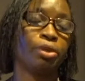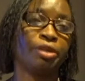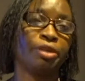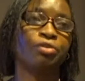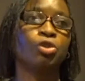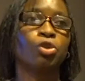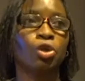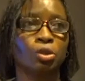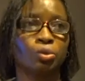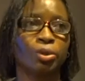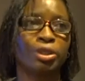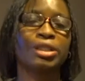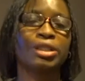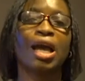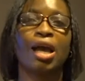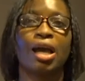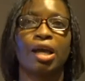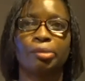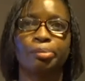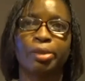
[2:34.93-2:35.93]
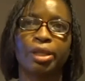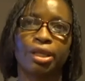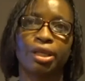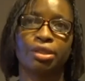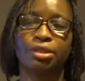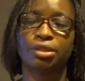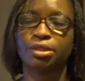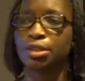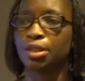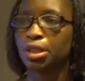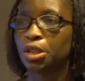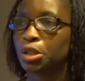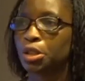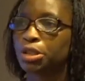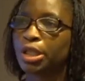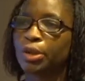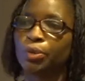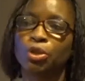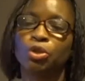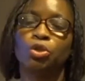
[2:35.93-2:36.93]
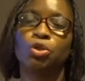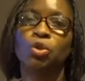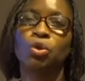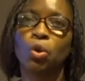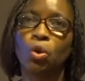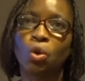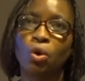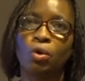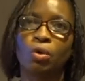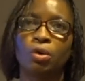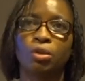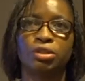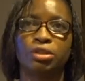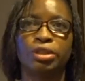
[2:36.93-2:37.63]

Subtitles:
even though it was hard because there was no